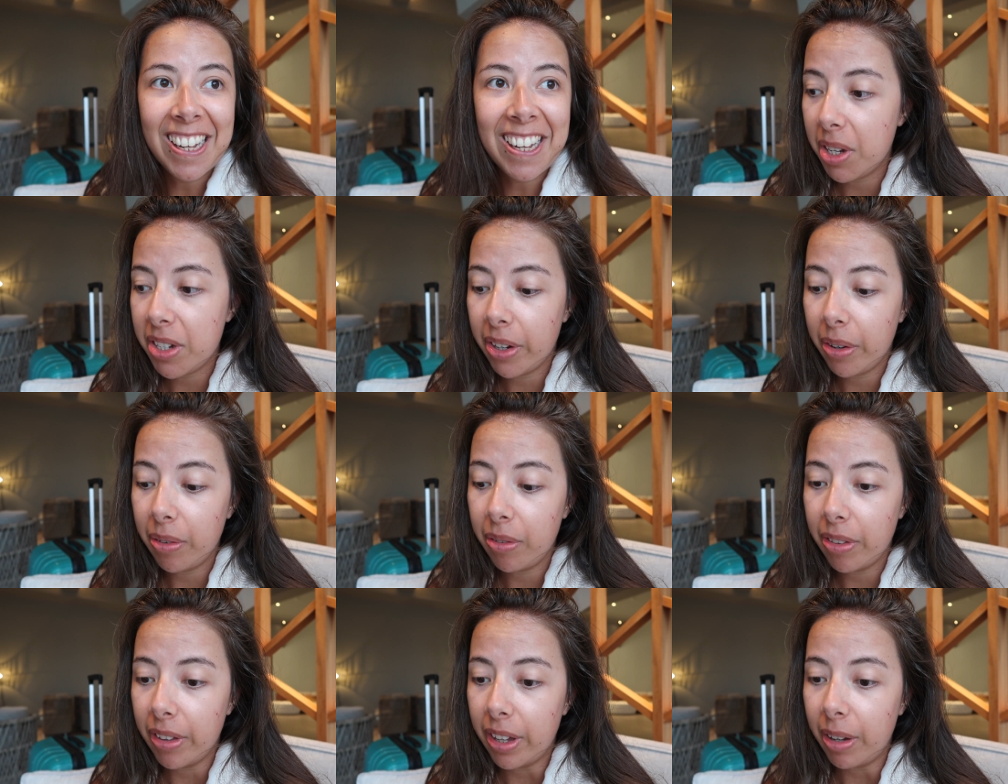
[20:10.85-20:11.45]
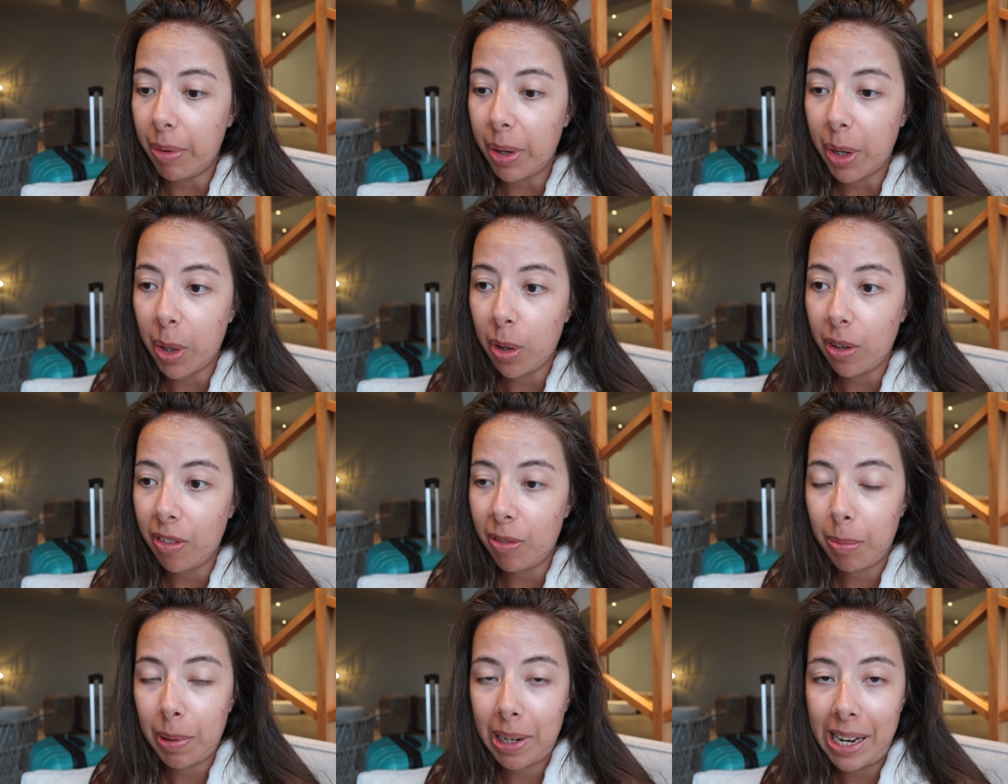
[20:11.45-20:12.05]
I don't think we
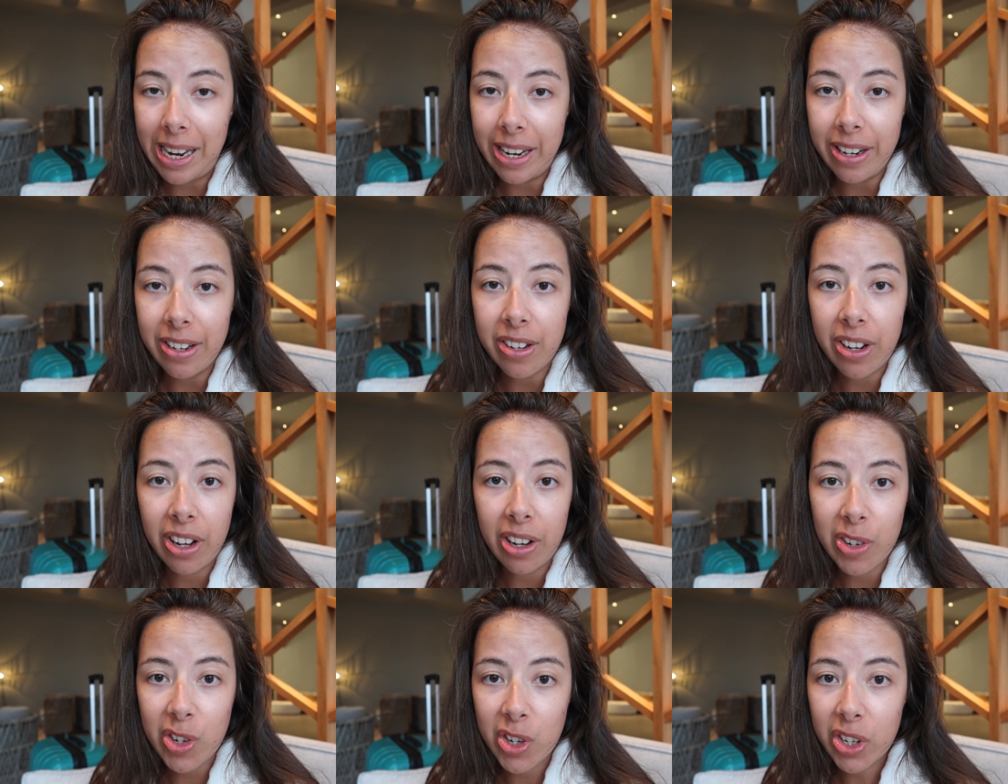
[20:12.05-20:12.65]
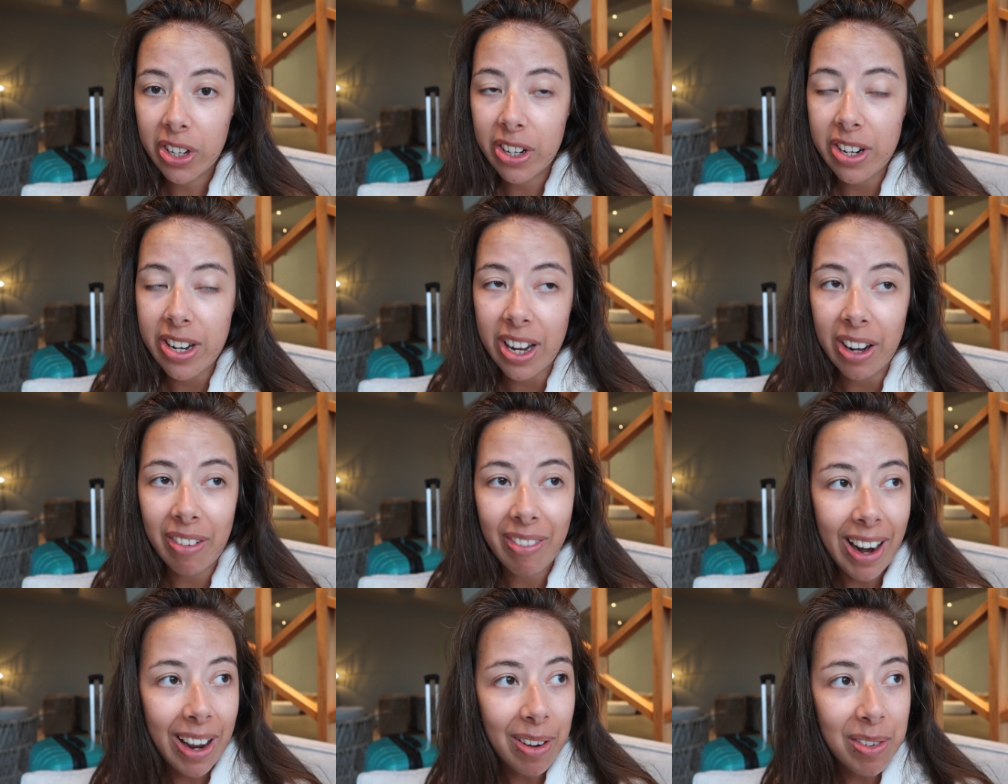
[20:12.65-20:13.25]
could have planned our
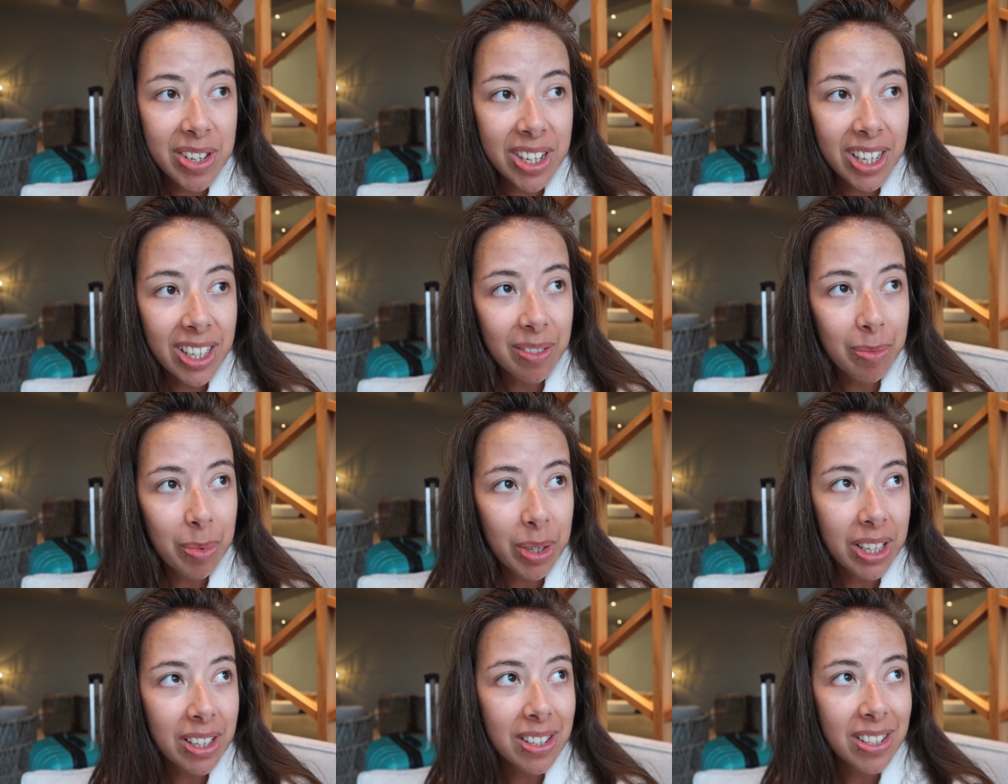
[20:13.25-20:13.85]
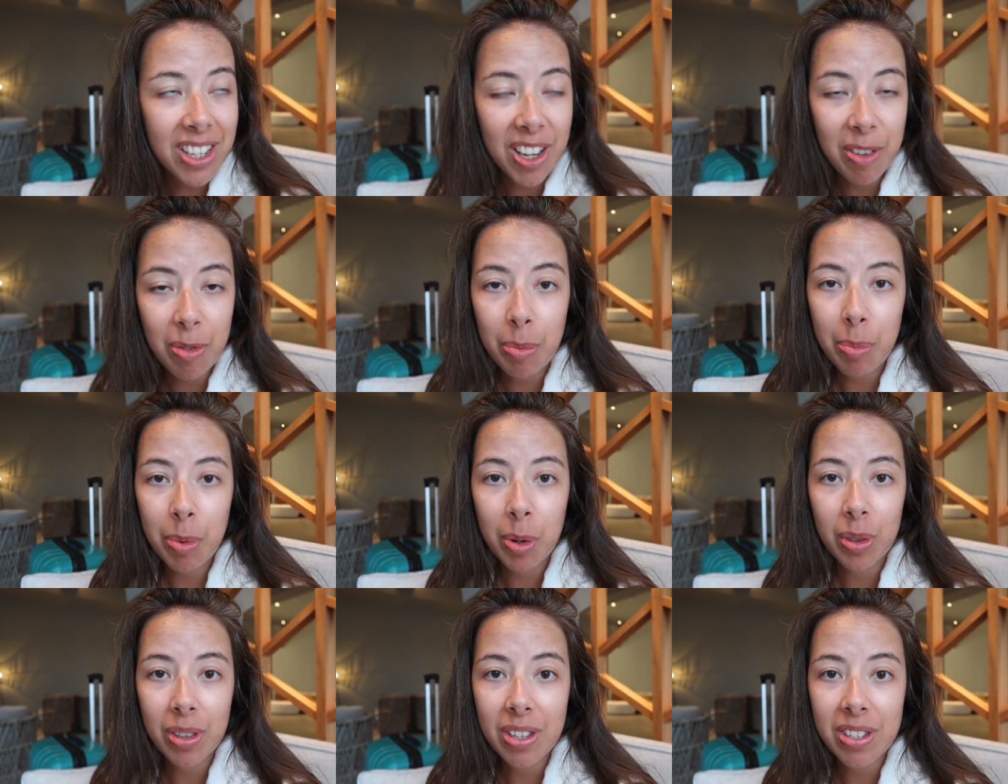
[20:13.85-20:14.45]
journey around it because like we
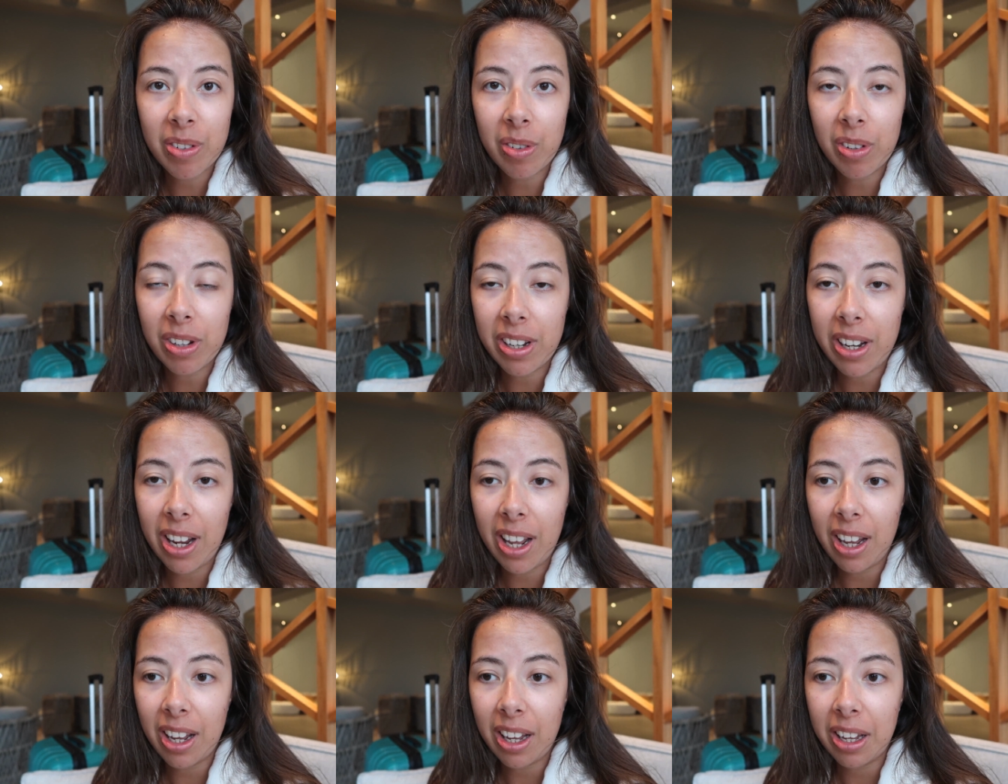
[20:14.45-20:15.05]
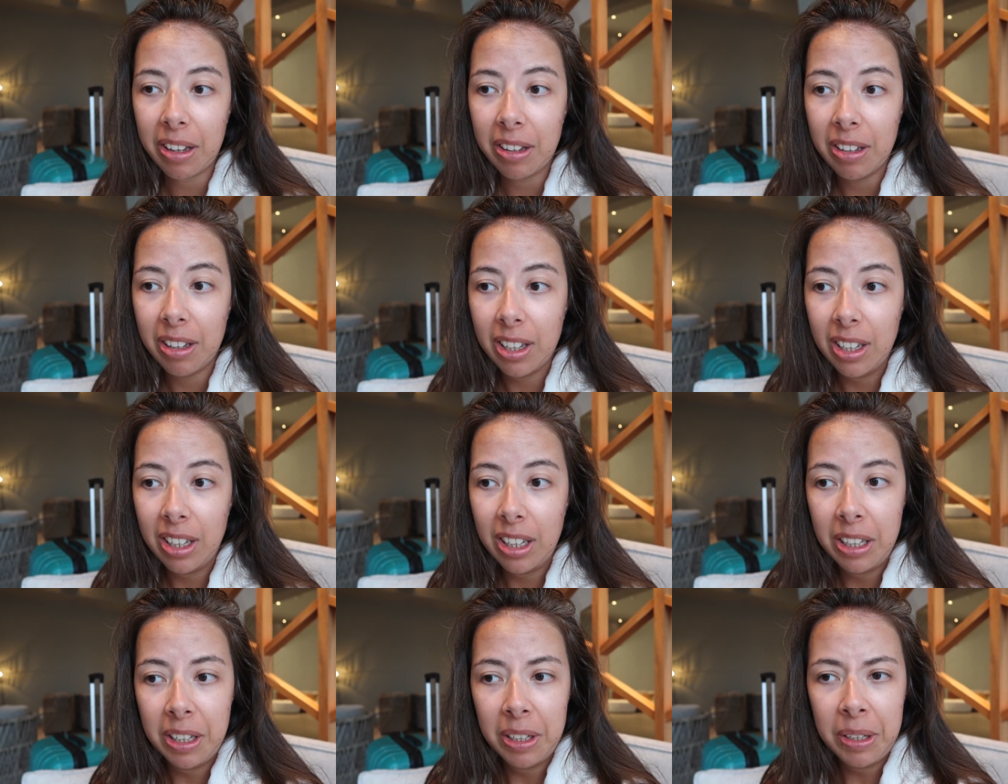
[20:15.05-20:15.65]
booked this holiday
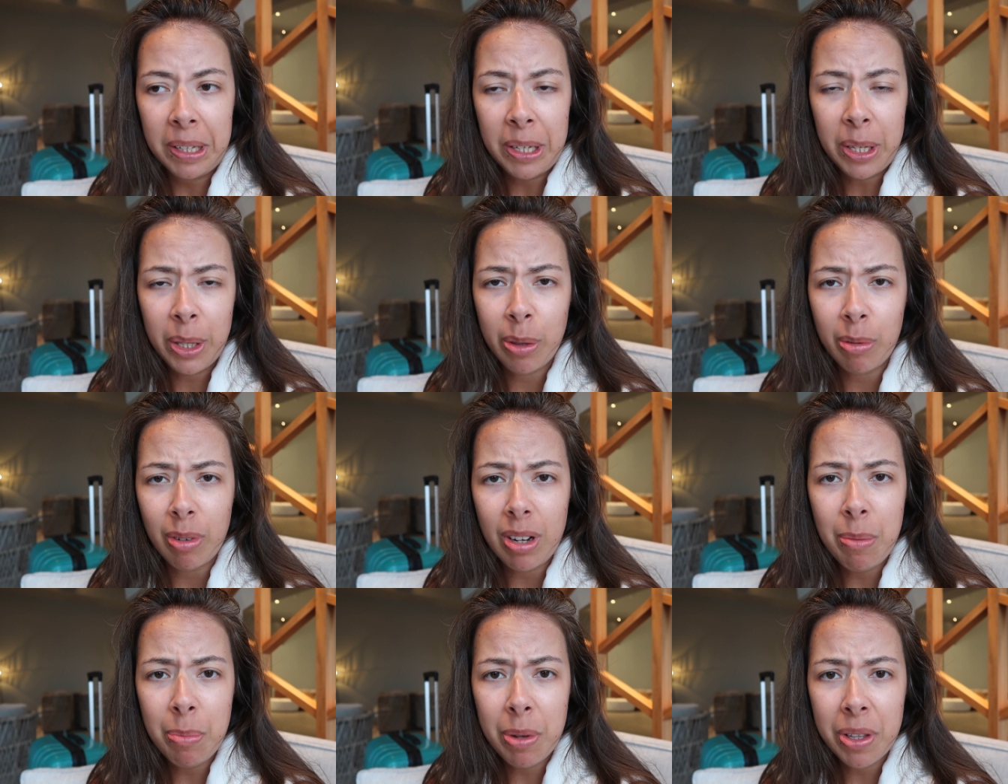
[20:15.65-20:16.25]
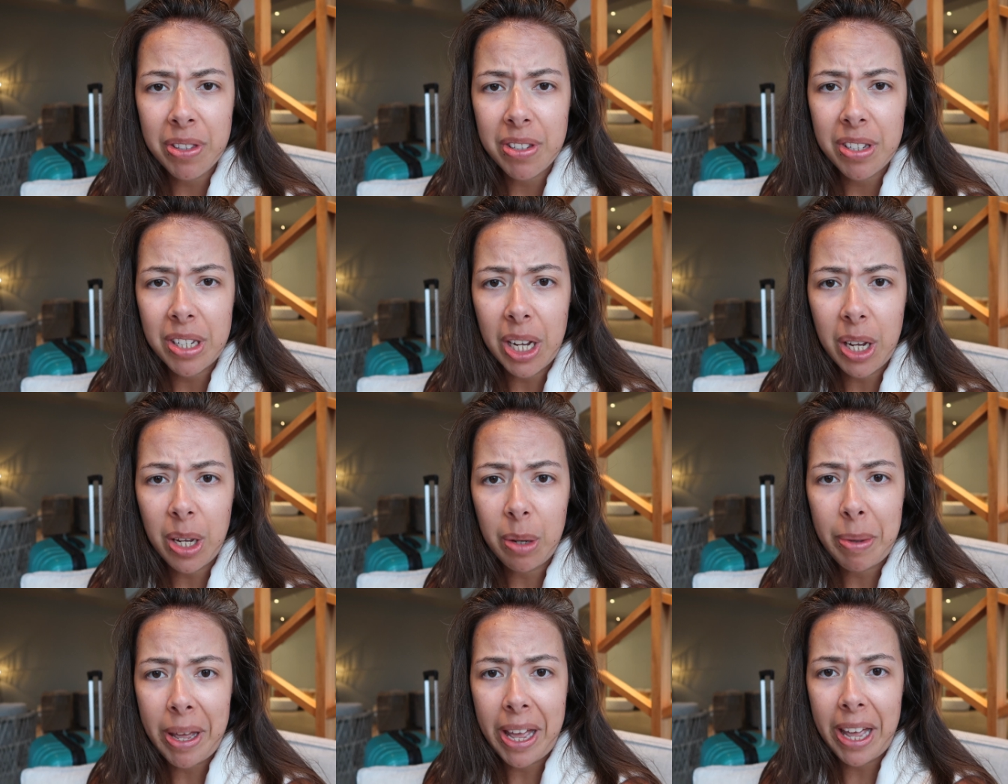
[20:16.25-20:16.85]
three months
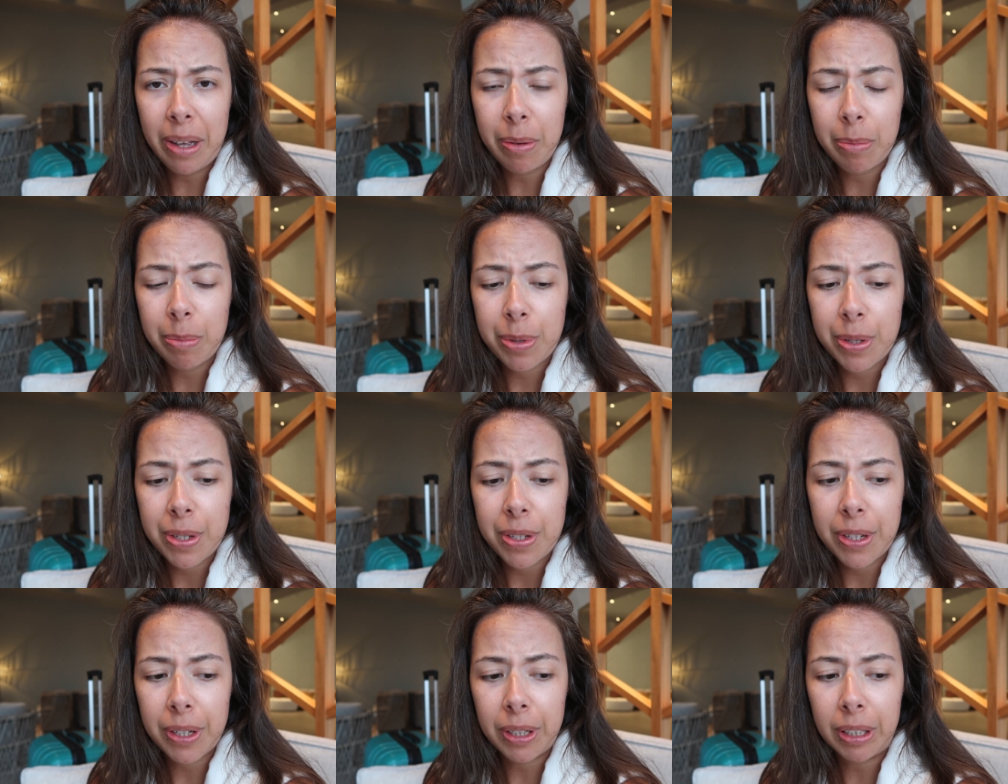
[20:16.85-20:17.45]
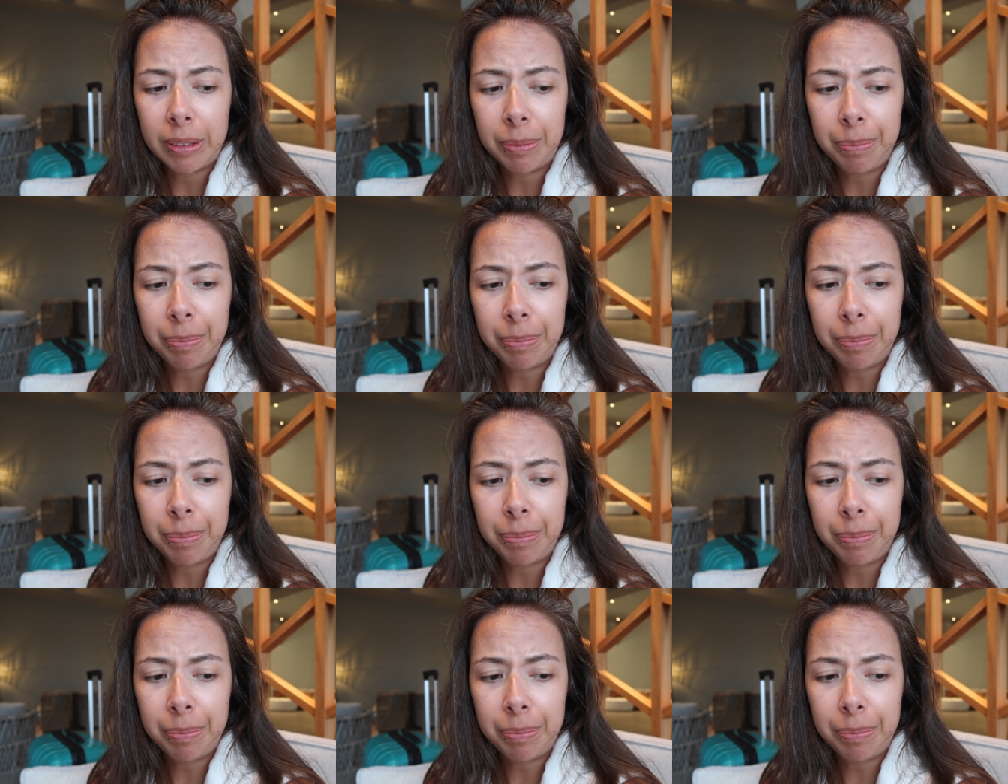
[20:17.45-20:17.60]
ago perhaps.